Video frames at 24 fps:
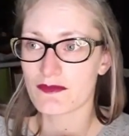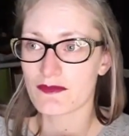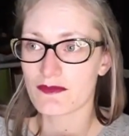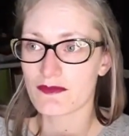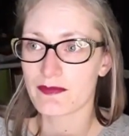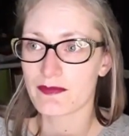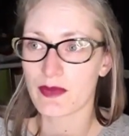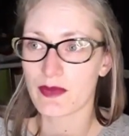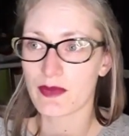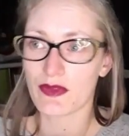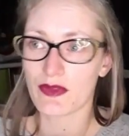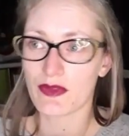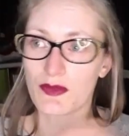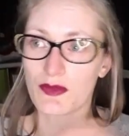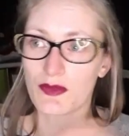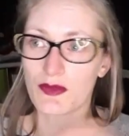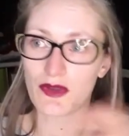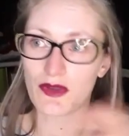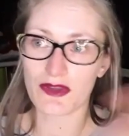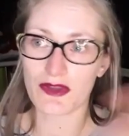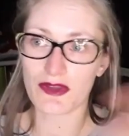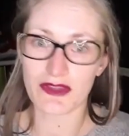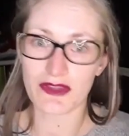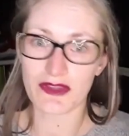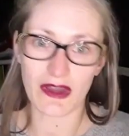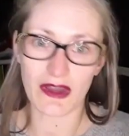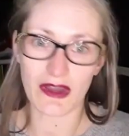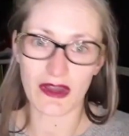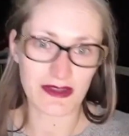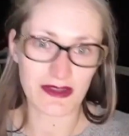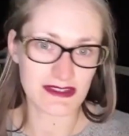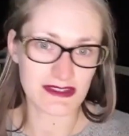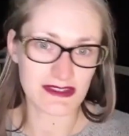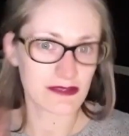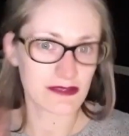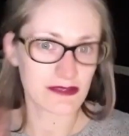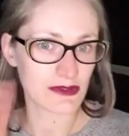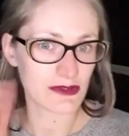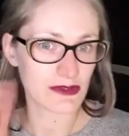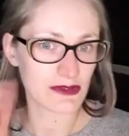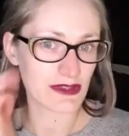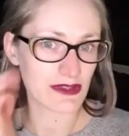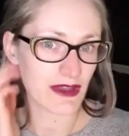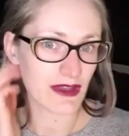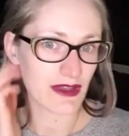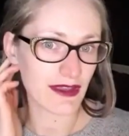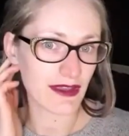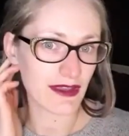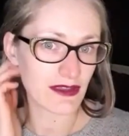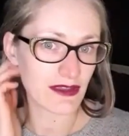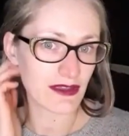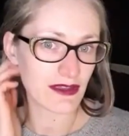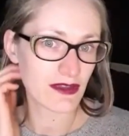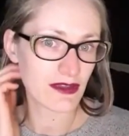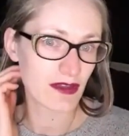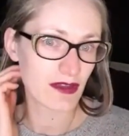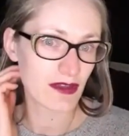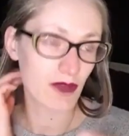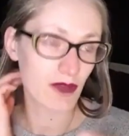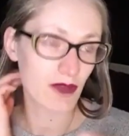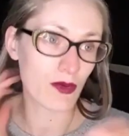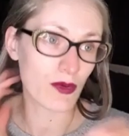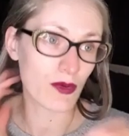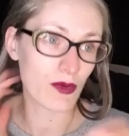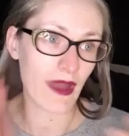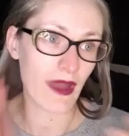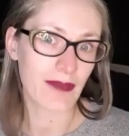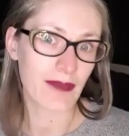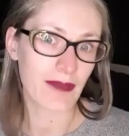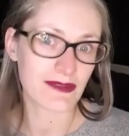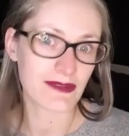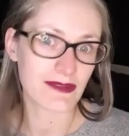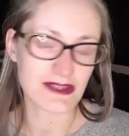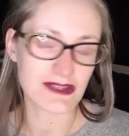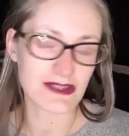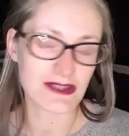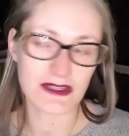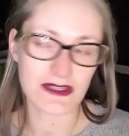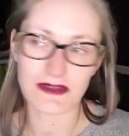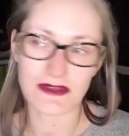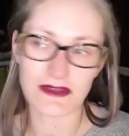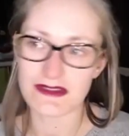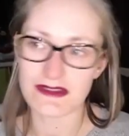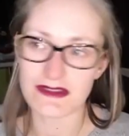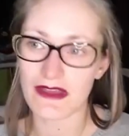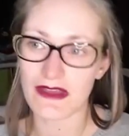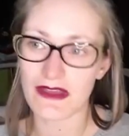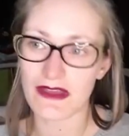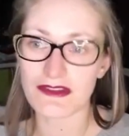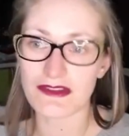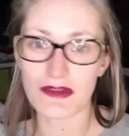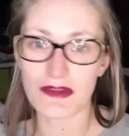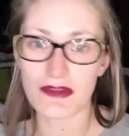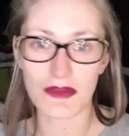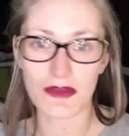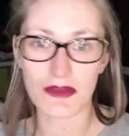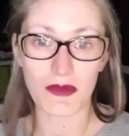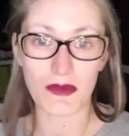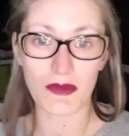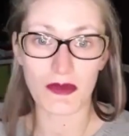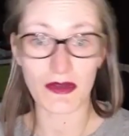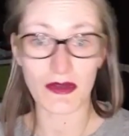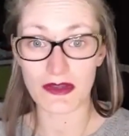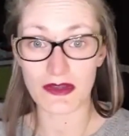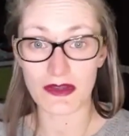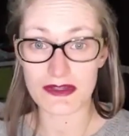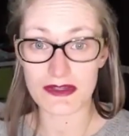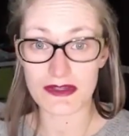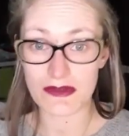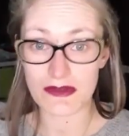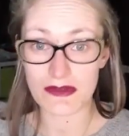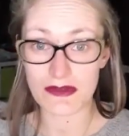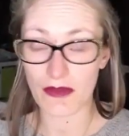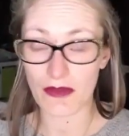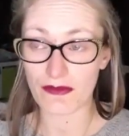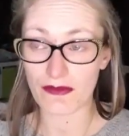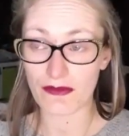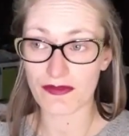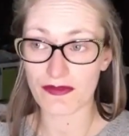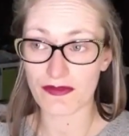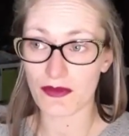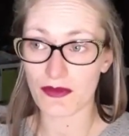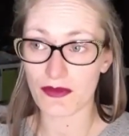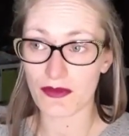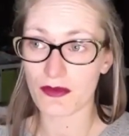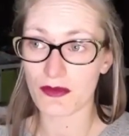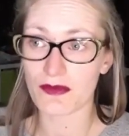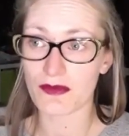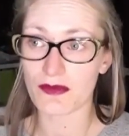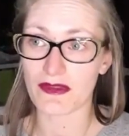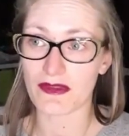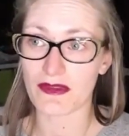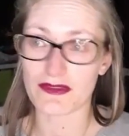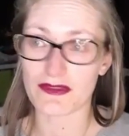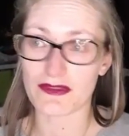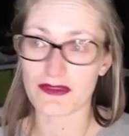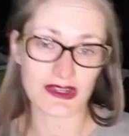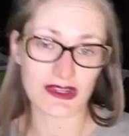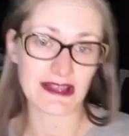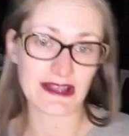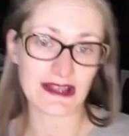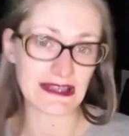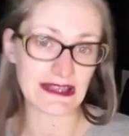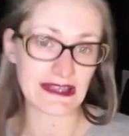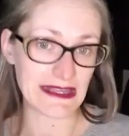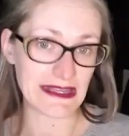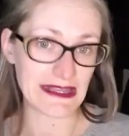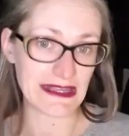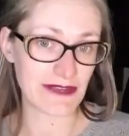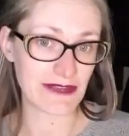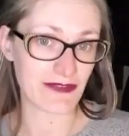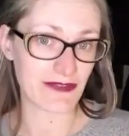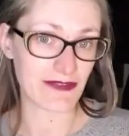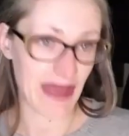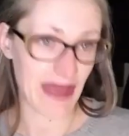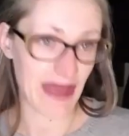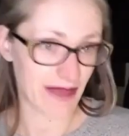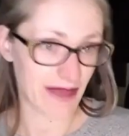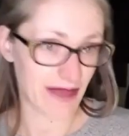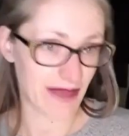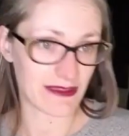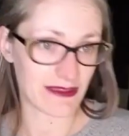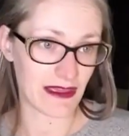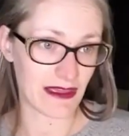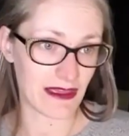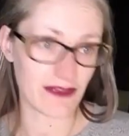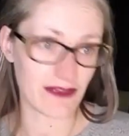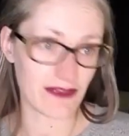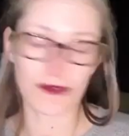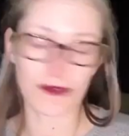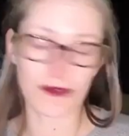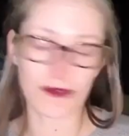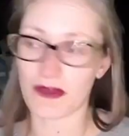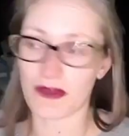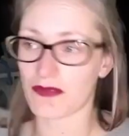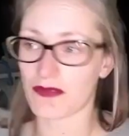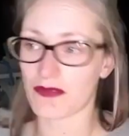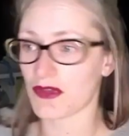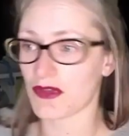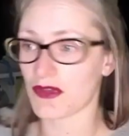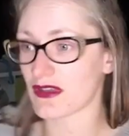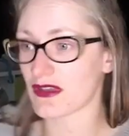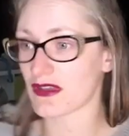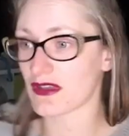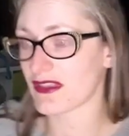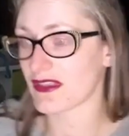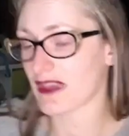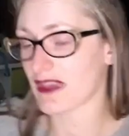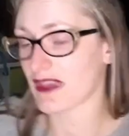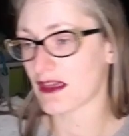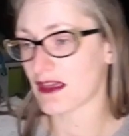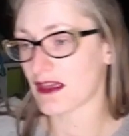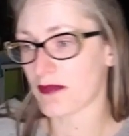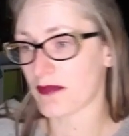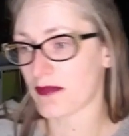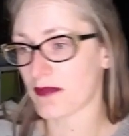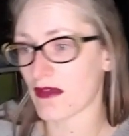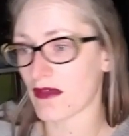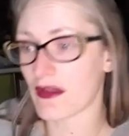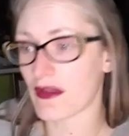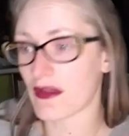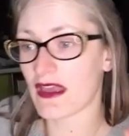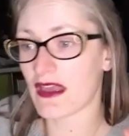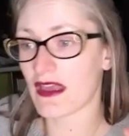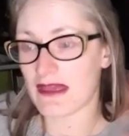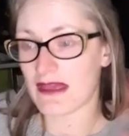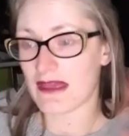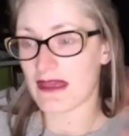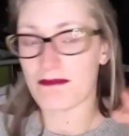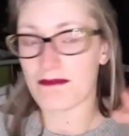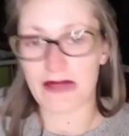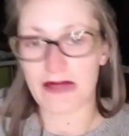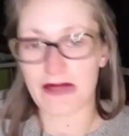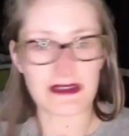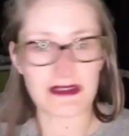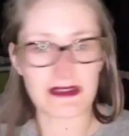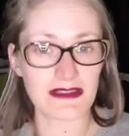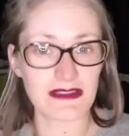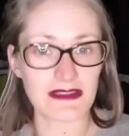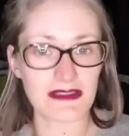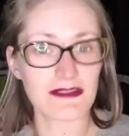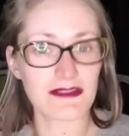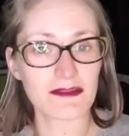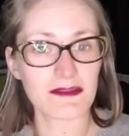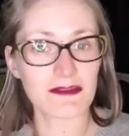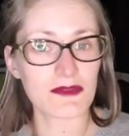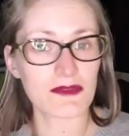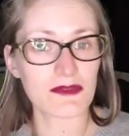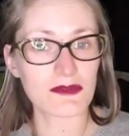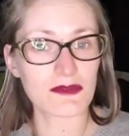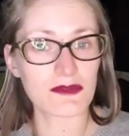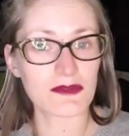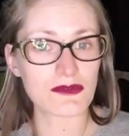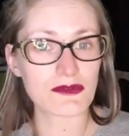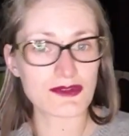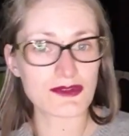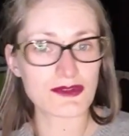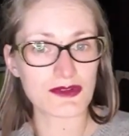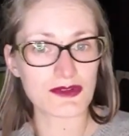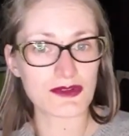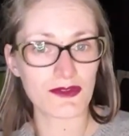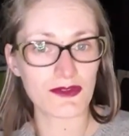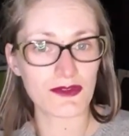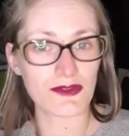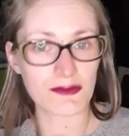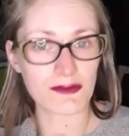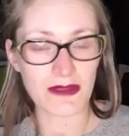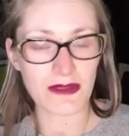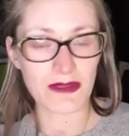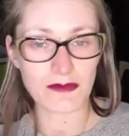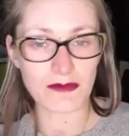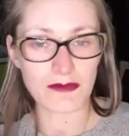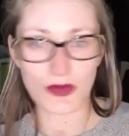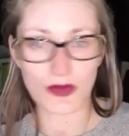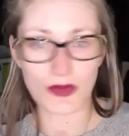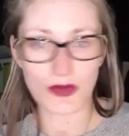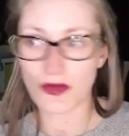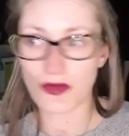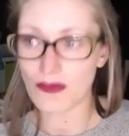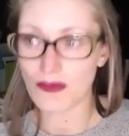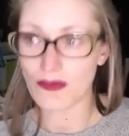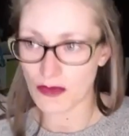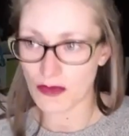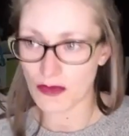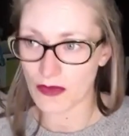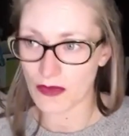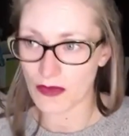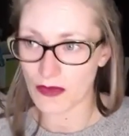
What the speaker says: But the one on the yard is the one that I am quite happy to use. Now, I don't know what I'm going to do going forward, whether I'm just going to leave it as it is, or whether we're going to think about embedding some of the water troughs a bit more, or